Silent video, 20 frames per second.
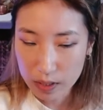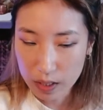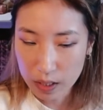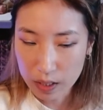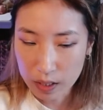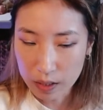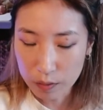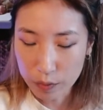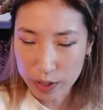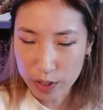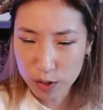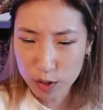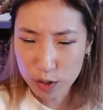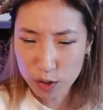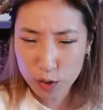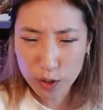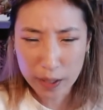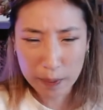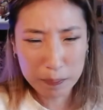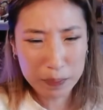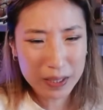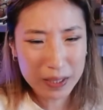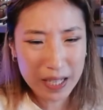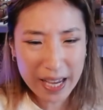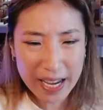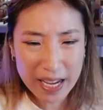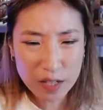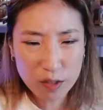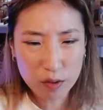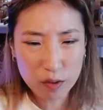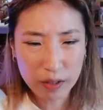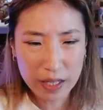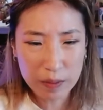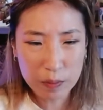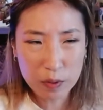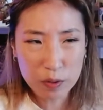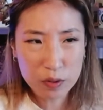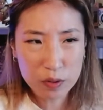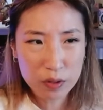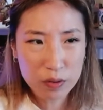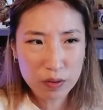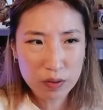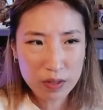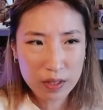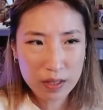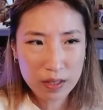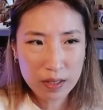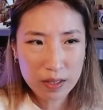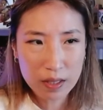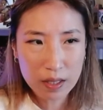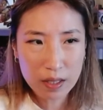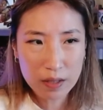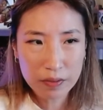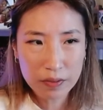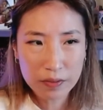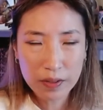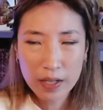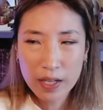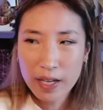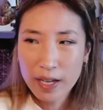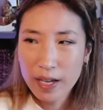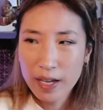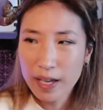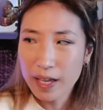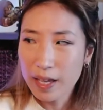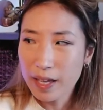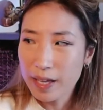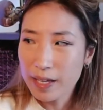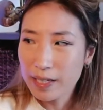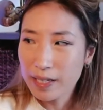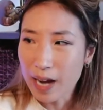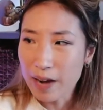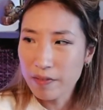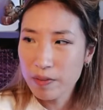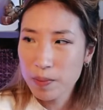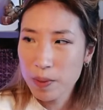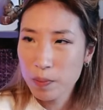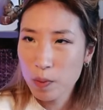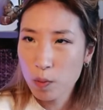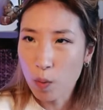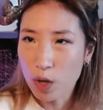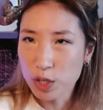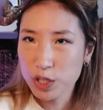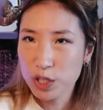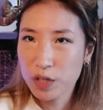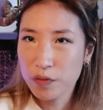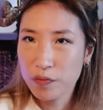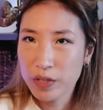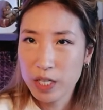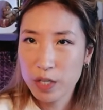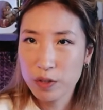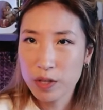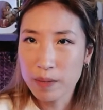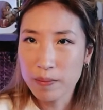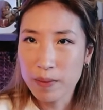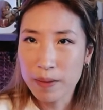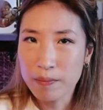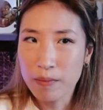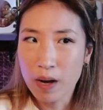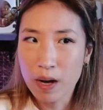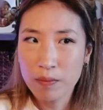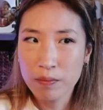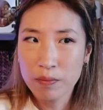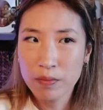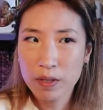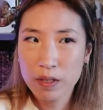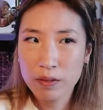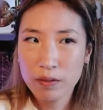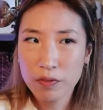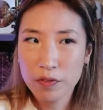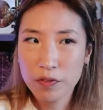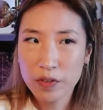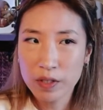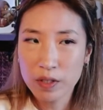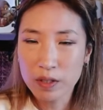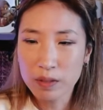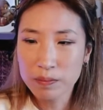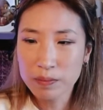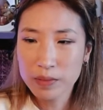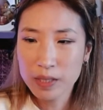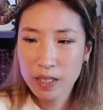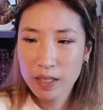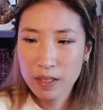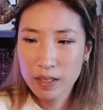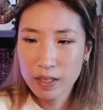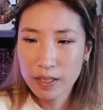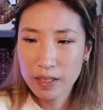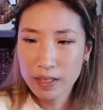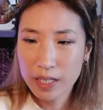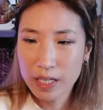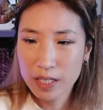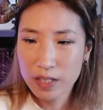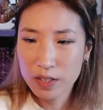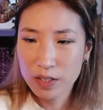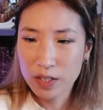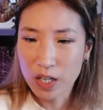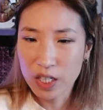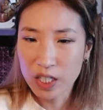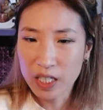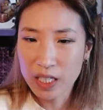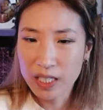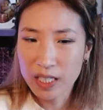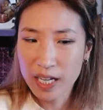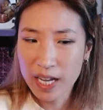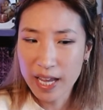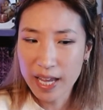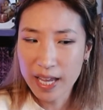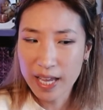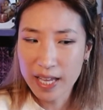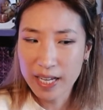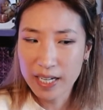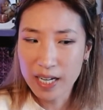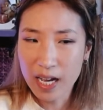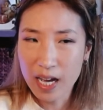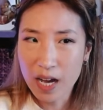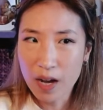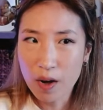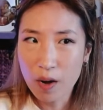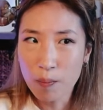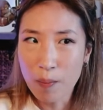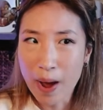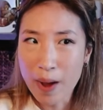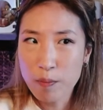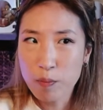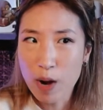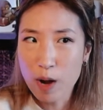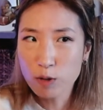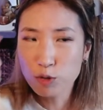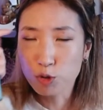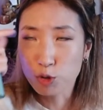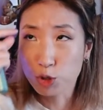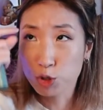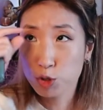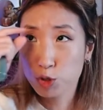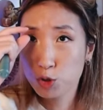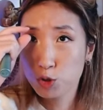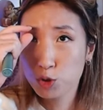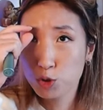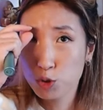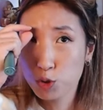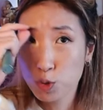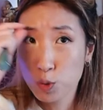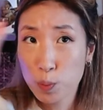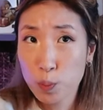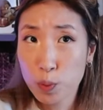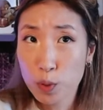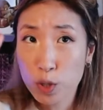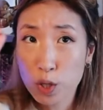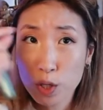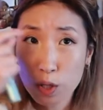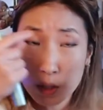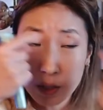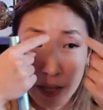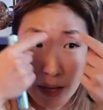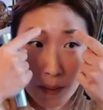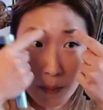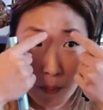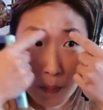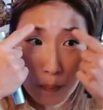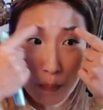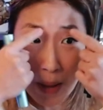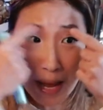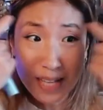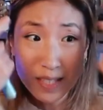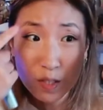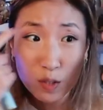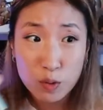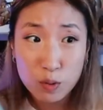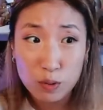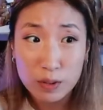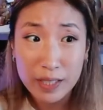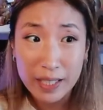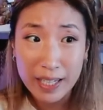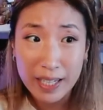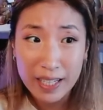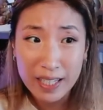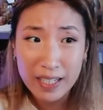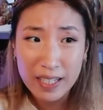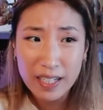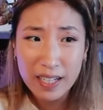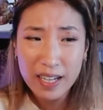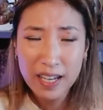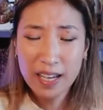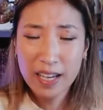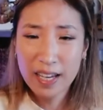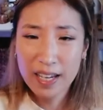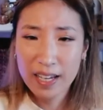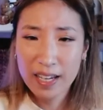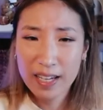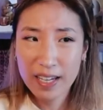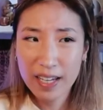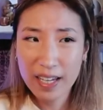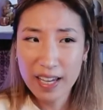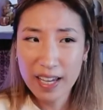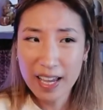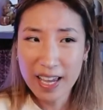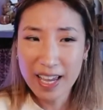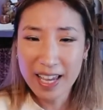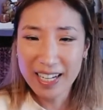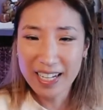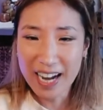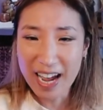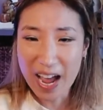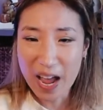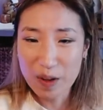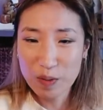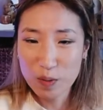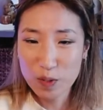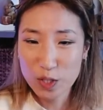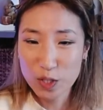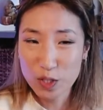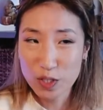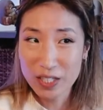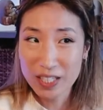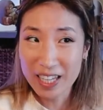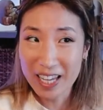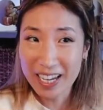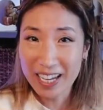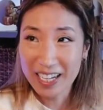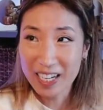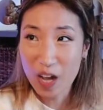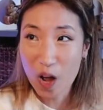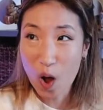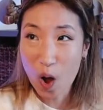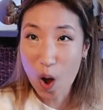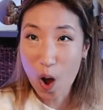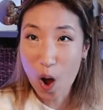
uh, we used to do like plays or like musicals and stuff. And I remember watching a video that my mom filmed in kindergarten, and my brows were super like penciled in. And I was just like,